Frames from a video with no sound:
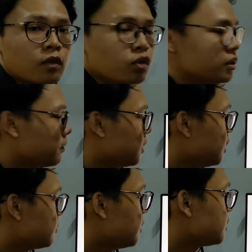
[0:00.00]

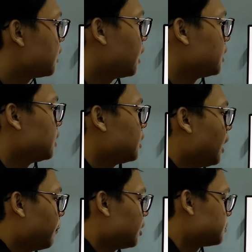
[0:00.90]
this means that the
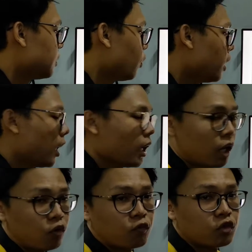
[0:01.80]
MSB1 are
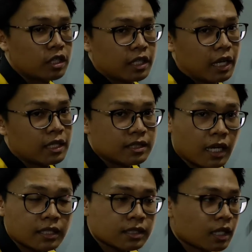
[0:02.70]
now fully
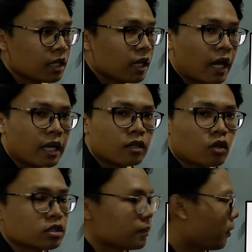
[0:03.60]
de-energized and
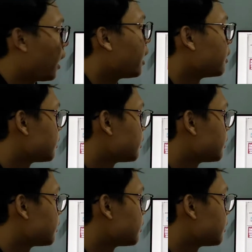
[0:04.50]
no supply.